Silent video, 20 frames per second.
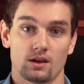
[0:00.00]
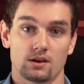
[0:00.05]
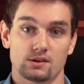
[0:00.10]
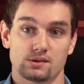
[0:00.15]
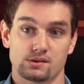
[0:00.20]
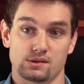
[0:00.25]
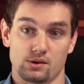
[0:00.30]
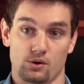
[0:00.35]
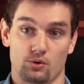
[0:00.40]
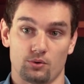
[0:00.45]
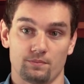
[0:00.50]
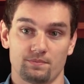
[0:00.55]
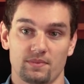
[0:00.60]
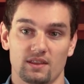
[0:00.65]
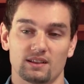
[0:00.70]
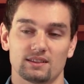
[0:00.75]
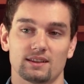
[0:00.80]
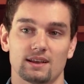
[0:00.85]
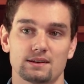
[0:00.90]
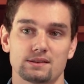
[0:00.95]
So
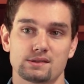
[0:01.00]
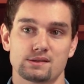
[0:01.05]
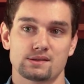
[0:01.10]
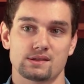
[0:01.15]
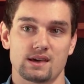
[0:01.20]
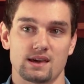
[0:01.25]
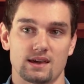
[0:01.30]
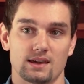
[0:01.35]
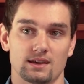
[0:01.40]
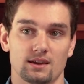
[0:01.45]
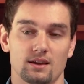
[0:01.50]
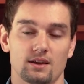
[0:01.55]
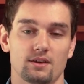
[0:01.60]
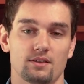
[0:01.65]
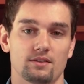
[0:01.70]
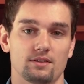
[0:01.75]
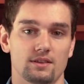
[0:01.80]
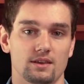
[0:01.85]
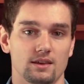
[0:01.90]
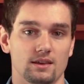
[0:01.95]
let's say
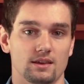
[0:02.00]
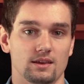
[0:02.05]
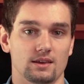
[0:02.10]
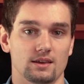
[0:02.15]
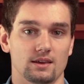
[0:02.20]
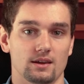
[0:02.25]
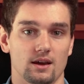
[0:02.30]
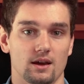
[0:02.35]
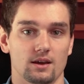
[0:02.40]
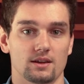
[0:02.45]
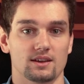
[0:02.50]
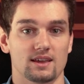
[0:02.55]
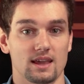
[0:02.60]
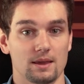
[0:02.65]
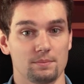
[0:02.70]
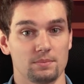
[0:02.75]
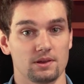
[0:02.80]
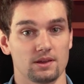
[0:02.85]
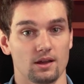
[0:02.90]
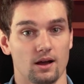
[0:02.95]
the
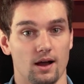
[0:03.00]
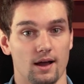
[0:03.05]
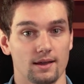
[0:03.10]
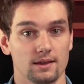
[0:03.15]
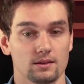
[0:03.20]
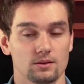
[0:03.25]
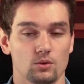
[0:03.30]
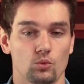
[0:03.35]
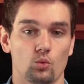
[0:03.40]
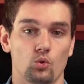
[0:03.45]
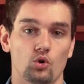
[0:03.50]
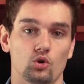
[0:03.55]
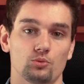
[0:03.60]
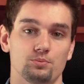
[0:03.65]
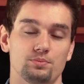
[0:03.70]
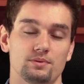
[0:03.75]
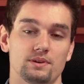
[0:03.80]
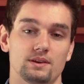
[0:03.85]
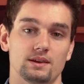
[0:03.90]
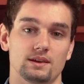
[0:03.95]
KPI will
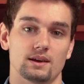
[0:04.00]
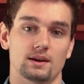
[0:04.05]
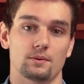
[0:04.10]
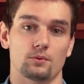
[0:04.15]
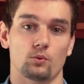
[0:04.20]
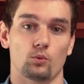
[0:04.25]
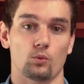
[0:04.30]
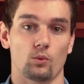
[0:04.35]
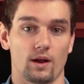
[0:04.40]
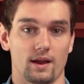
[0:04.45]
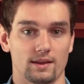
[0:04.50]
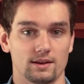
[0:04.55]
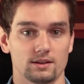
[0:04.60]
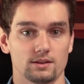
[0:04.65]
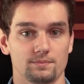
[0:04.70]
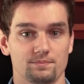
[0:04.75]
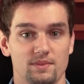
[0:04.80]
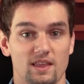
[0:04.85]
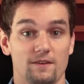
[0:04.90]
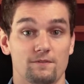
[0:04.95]
be
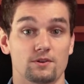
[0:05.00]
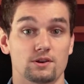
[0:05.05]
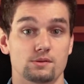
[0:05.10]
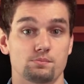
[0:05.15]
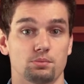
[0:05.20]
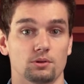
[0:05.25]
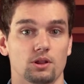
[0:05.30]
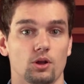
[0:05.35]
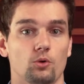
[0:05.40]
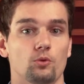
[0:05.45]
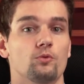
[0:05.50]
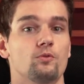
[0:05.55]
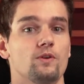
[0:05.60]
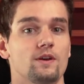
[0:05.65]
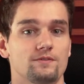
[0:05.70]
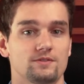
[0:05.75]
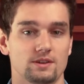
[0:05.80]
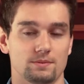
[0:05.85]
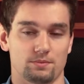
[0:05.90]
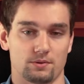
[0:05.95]
red if it's below
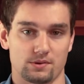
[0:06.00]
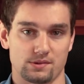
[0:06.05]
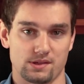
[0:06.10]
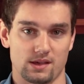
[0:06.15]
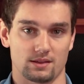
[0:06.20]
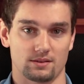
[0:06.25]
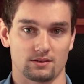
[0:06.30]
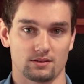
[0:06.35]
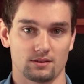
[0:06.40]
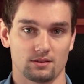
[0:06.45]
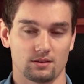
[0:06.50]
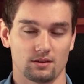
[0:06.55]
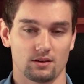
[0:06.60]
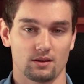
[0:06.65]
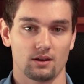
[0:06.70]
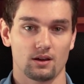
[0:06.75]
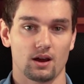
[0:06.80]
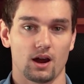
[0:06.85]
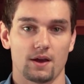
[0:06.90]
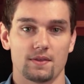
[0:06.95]
50%,
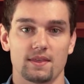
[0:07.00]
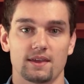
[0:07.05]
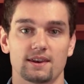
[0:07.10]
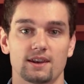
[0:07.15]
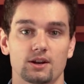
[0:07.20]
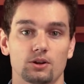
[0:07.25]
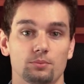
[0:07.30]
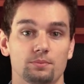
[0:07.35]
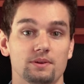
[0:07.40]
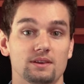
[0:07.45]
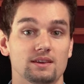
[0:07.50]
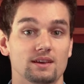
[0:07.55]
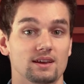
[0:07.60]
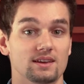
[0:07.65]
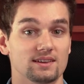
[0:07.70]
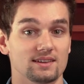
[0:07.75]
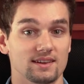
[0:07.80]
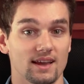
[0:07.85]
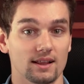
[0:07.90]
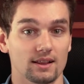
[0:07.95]
and then it'll be
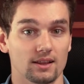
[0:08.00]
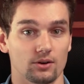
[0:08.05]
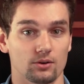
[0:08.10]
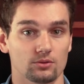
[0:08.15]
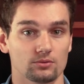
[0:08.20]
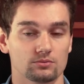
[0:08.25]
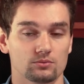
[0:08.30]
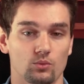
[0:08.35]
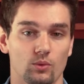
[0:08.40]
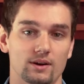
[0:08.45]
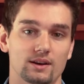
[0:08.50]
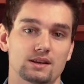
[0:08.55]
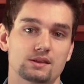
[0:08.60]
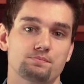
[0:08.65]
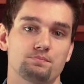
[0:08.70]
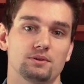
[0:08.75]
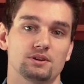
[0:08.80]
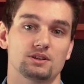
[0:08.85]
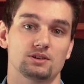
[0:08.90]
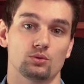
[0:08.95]
yellow when it's
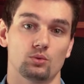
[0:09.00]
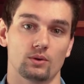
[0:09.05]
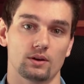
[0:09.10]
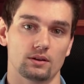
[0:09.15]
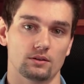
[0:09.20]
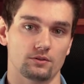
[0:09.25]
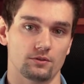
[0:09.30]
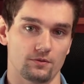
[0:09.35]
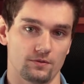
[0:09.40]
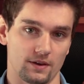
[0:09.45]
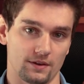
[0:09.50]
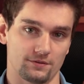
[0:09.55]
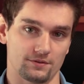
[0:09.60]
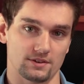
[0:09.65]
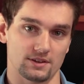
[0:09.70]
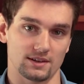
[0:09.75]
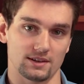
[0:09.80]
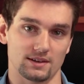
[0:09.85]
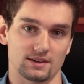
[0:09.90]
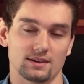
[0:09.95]
between
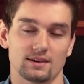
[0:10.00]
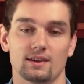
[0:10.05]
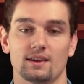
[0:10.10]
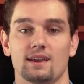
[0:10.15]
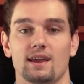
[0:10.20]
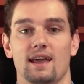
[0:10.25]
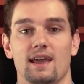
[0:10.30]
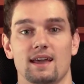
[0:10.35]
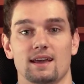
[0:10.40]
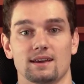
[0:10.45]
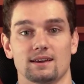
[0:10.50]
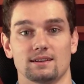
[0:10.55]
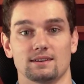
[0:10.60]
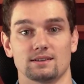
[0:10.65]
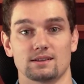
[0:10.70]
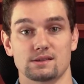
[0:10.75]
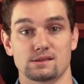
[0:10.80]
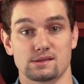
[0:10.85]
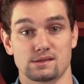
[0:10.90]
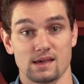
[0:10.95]
50
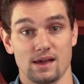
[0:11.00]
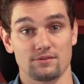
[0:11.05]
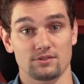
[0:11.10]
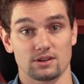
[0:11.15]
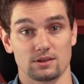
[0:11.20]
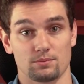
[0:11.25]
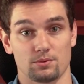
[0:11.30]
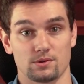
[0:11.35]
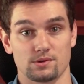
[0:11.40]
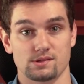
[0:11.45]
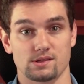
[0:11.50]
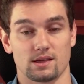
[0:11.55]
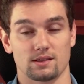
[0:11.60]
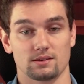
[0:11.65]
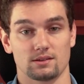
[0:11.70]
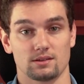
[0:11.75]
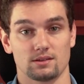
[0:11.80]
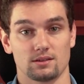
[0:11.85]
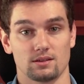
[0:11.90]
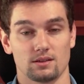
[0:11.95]
and 70%,
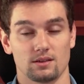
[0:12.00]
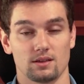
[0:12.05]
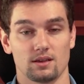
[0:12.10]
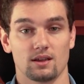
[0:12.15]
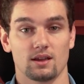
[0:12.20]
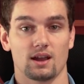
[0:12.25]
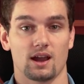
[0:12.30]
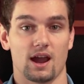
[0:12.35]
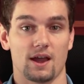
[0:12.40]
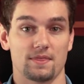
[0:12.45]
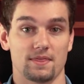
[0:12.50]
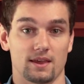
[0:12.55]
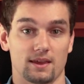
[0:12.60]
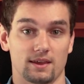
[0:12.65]
and